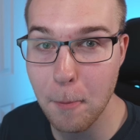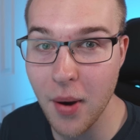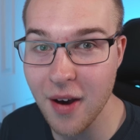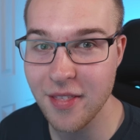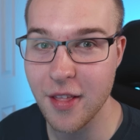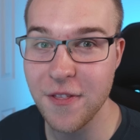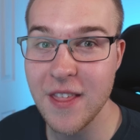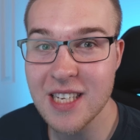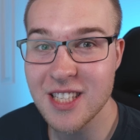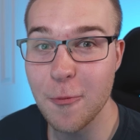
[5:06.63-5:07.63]
But the
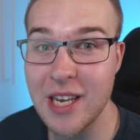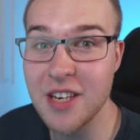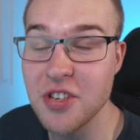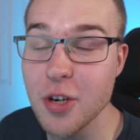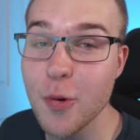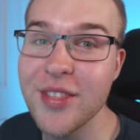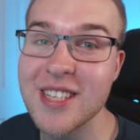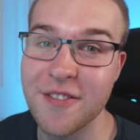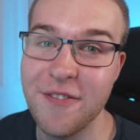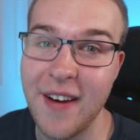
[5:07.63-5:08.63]
things that we can do with
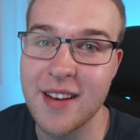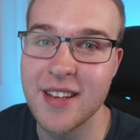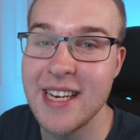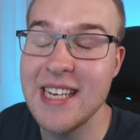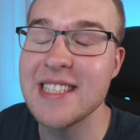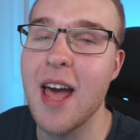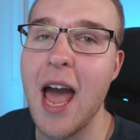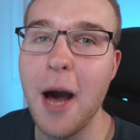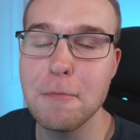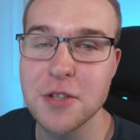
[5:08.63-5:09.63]
this effect is
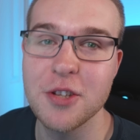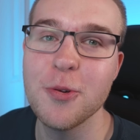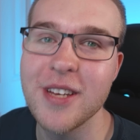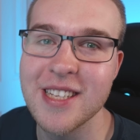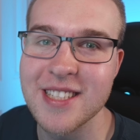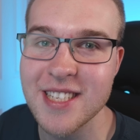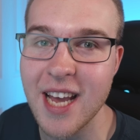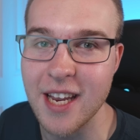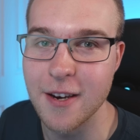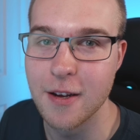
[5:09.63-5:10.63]
absolutely
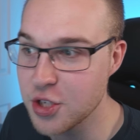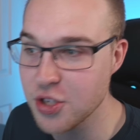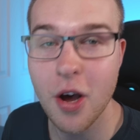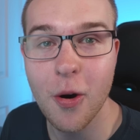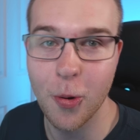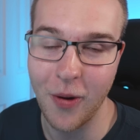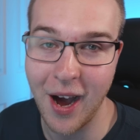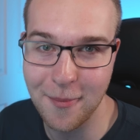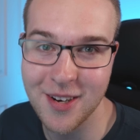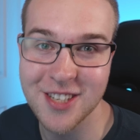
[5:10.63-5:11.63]
insane. So
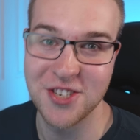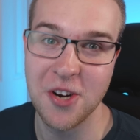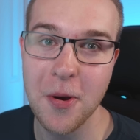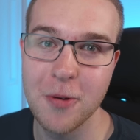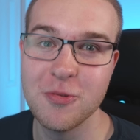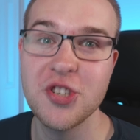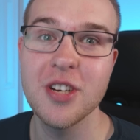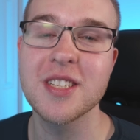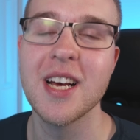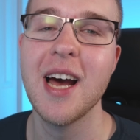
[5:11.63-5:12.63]
I'm gonna show you
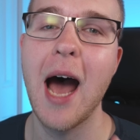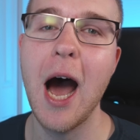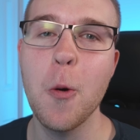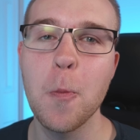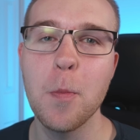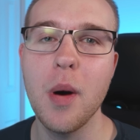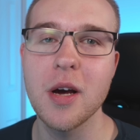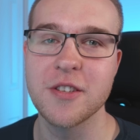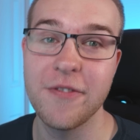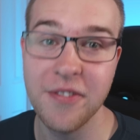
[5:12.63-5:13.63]
just how
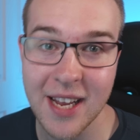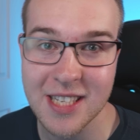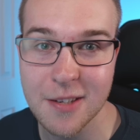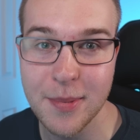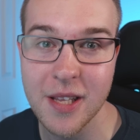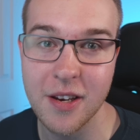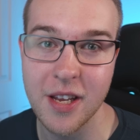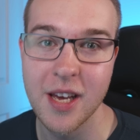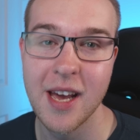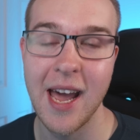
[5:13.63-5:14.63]
much
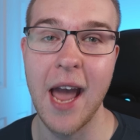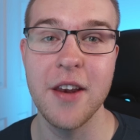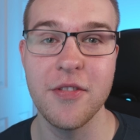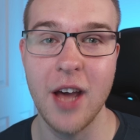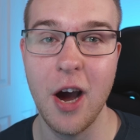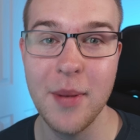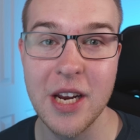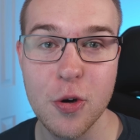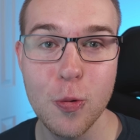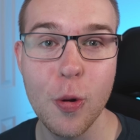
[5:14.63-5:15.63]
flexibility and how many
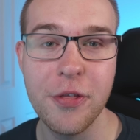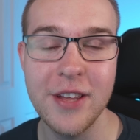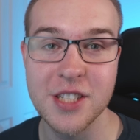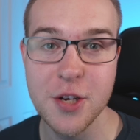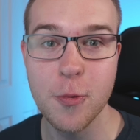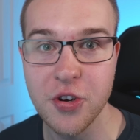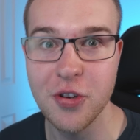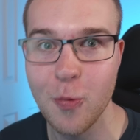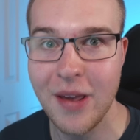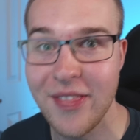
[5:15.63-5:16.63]
cool things you can
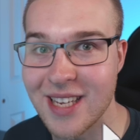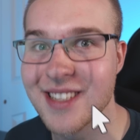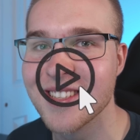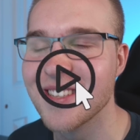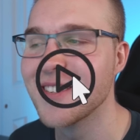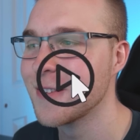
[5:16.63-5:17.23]
do with this.